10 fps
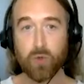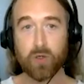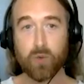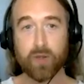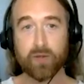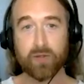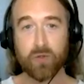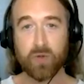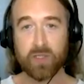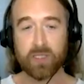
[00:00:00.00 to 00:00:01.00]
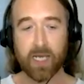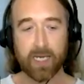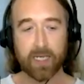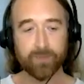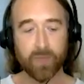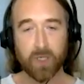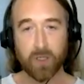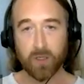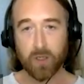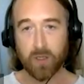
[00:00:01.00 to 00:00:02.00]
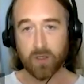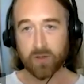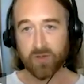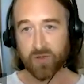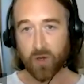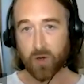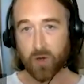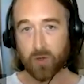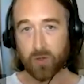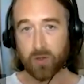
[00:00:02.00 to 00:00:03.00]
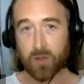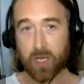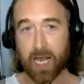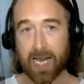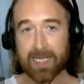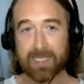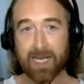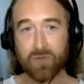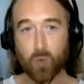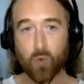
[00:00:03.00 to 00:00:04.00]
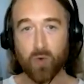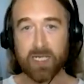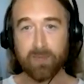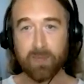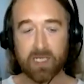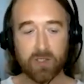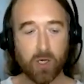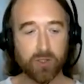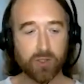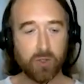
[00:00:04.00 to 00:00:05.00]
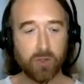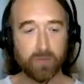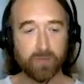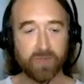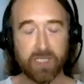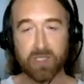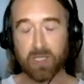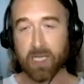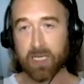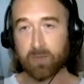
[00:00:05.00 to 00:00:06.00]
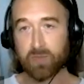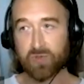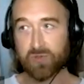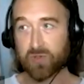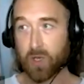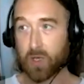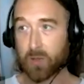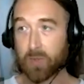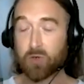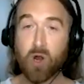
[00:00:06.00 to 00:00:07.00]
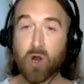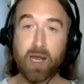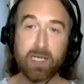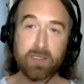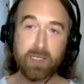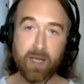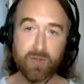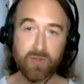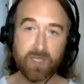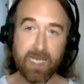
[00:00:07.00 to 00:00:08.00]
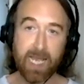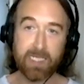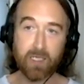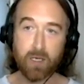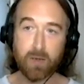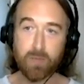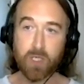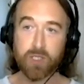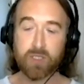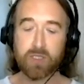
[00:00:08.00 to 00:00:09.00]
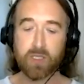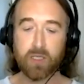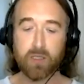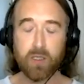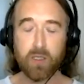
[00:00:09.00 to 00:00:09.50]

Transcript: work with to this day. So, as has already been touched on, these claims arise out of the Kenya emergency.